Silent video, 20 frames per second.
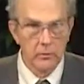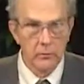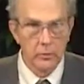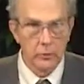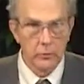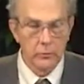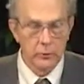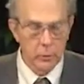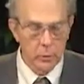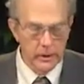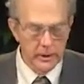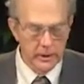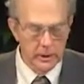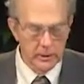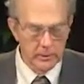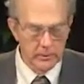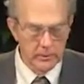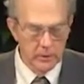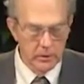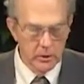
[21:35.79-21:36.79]
Verse 20
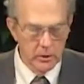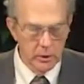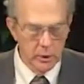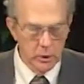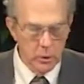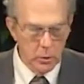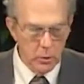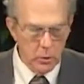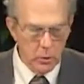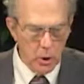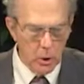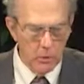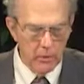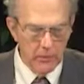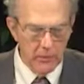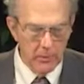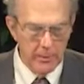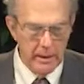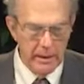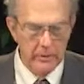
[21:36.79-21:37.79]
Who
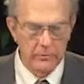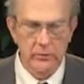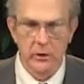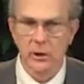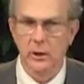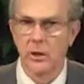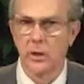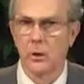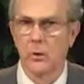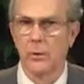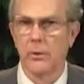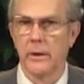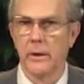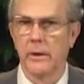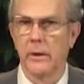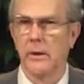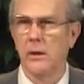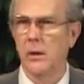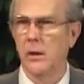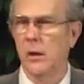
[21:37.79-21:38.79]
goeth about to kill
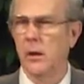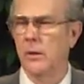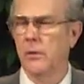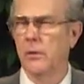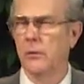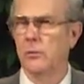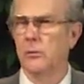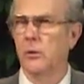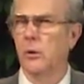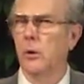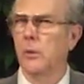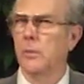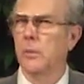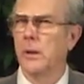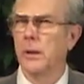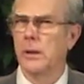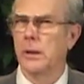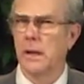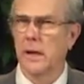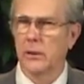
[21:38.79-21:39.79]
thee? Ah, oh, there's
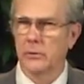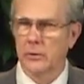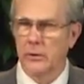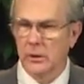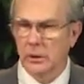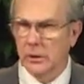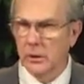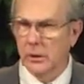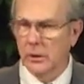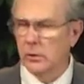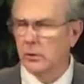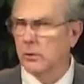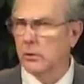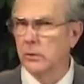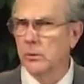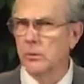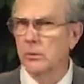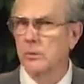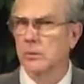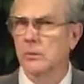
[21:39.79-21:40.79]
nobody out to kill
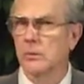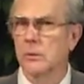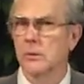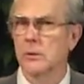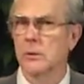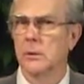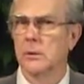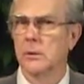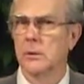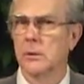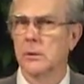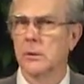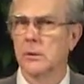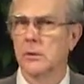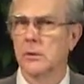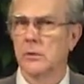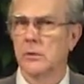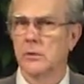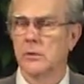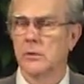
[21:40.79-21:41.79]
you.
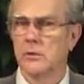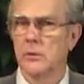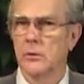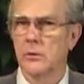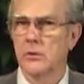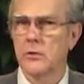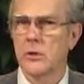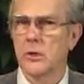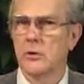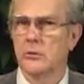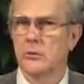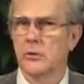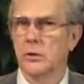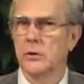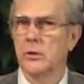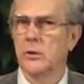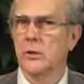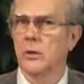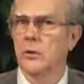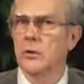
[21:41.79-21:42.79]
You're just,
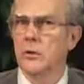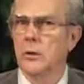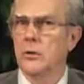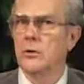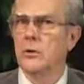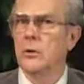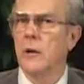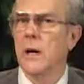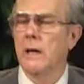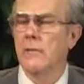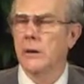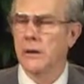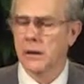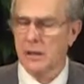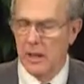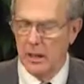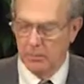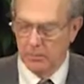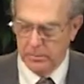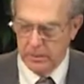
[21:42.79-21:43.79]
you, you, you have a
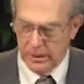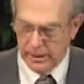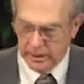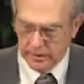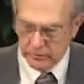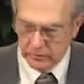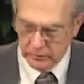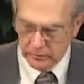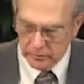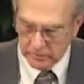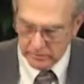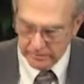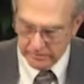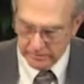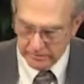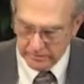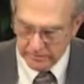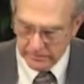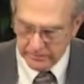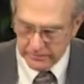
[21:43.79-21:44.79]
complex.
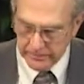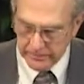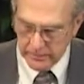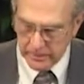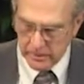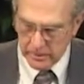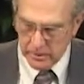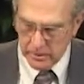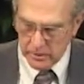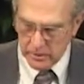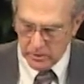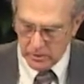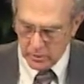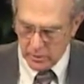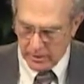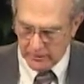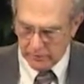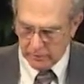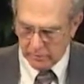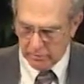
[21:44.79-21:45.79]
You
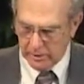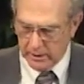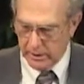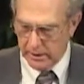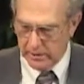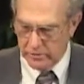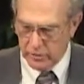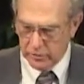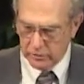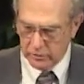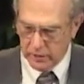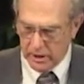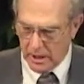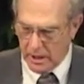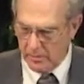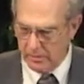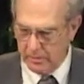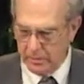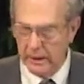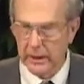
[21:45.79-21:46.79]
have a religious
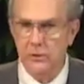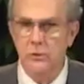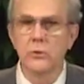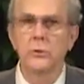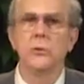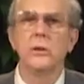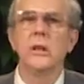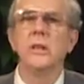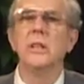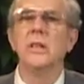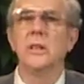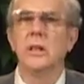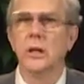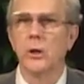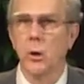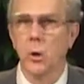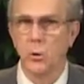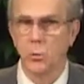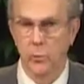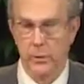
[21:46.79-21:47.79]
complex. You need to
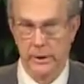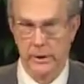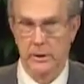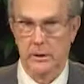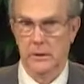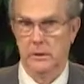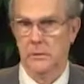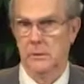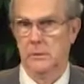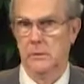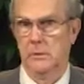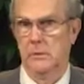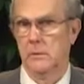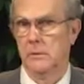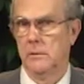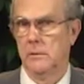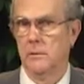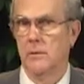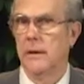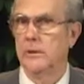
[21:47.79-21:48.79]
get over it.
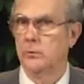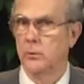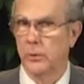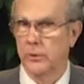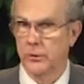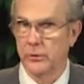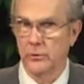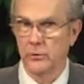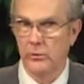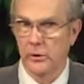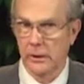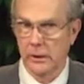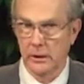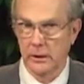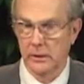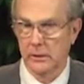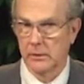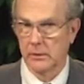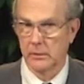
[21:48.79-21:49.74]
That's what they're saying.